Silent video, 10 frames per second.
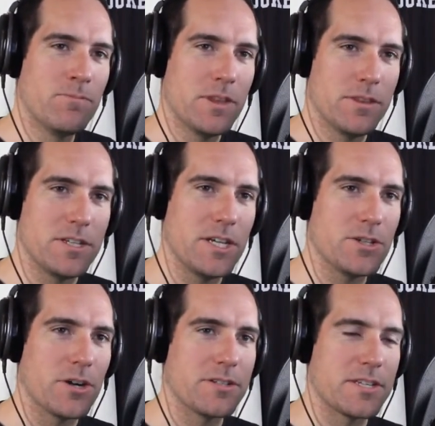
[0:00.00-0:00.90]
the
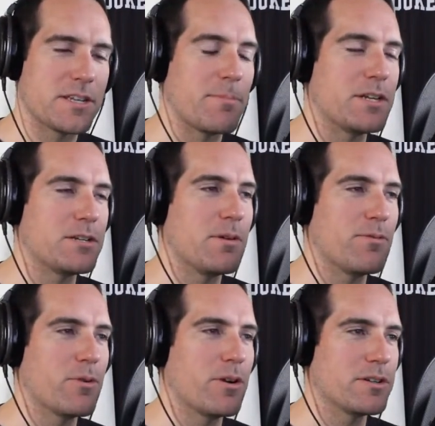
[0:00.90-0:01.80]
t-shirts as I mentioned
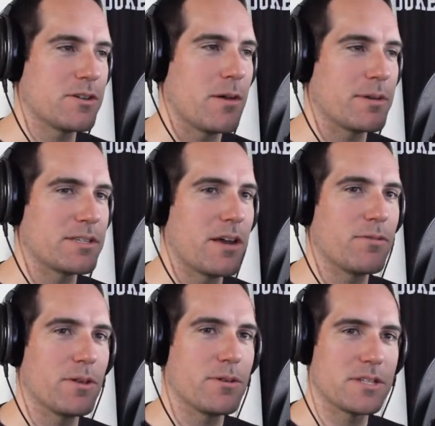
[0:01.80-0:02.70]
before, so I'm excited
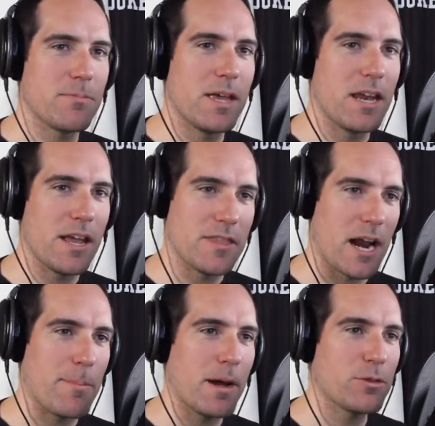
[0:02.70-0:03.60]
for those to come in. And then
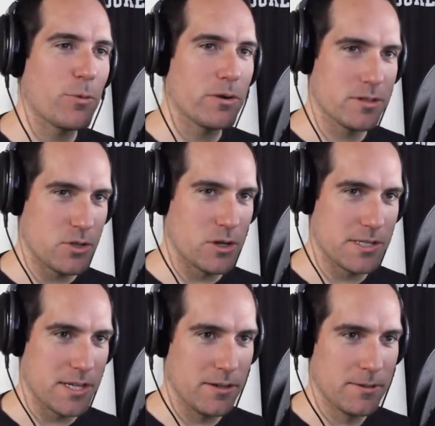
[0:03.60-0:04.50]
I bought the World's
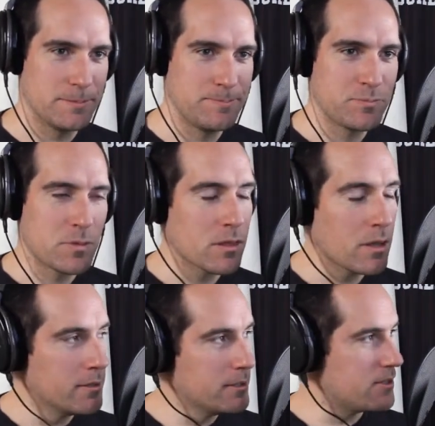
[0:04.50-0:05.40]
jersey.
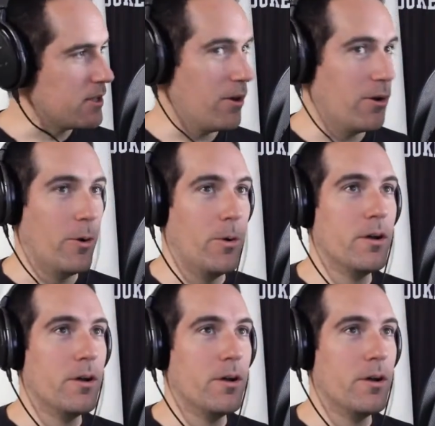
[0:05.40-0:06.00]
So